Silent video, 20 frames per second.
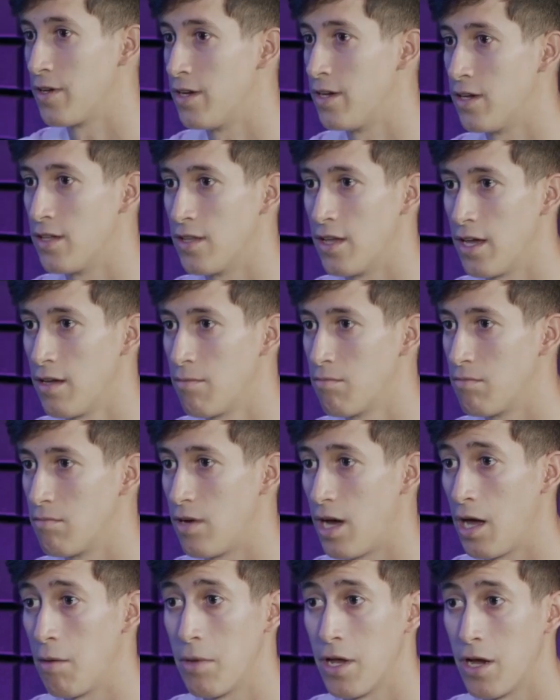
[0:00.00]
in LA.
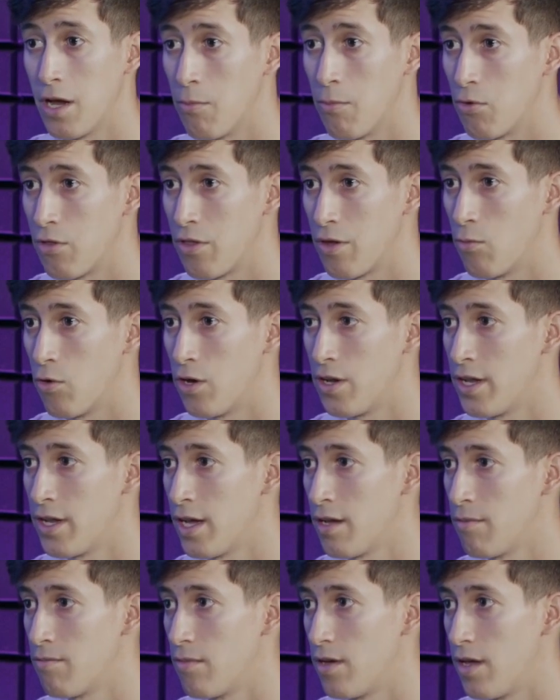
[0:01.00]
I met up with him one
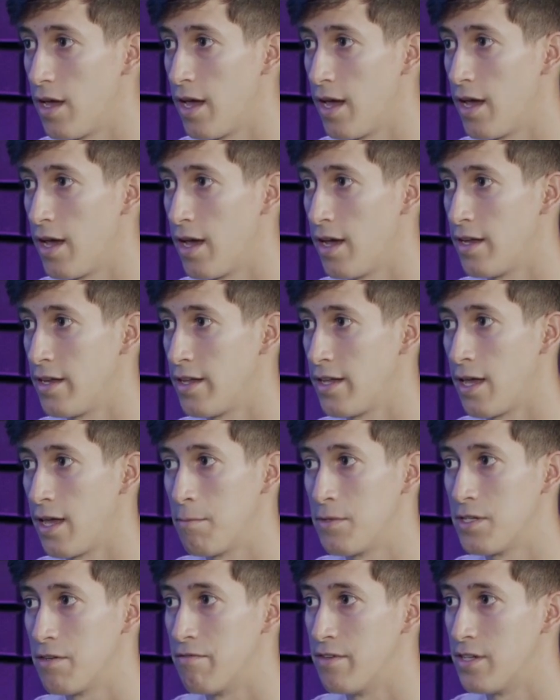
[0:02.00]
day and he
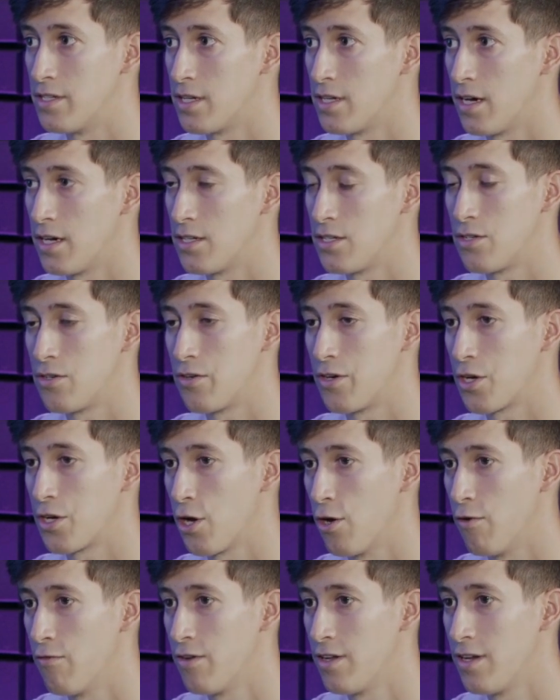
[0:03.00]
came to visit us during
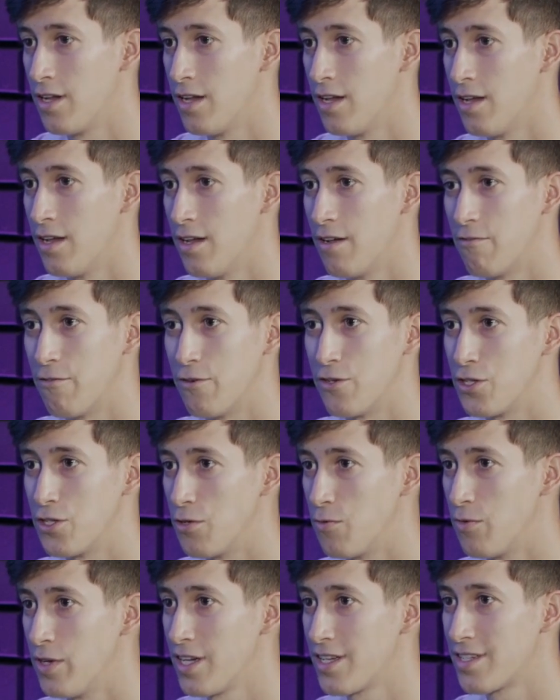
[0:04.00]
COVID for
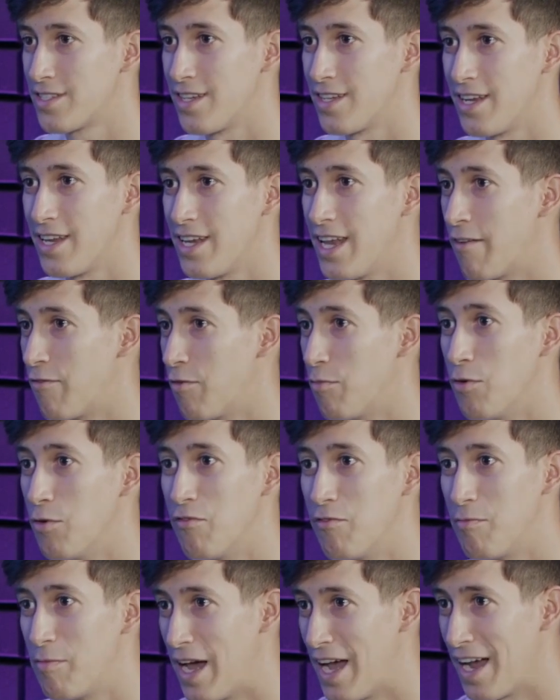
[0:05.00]
two weeks, and he never
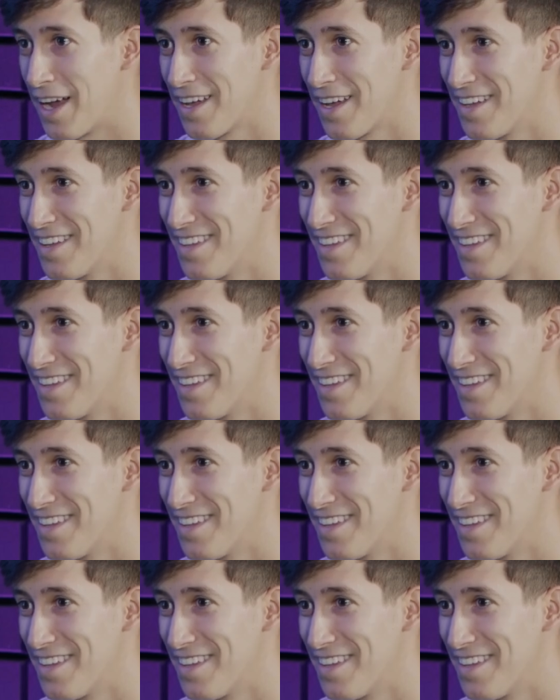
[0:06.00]
moved back.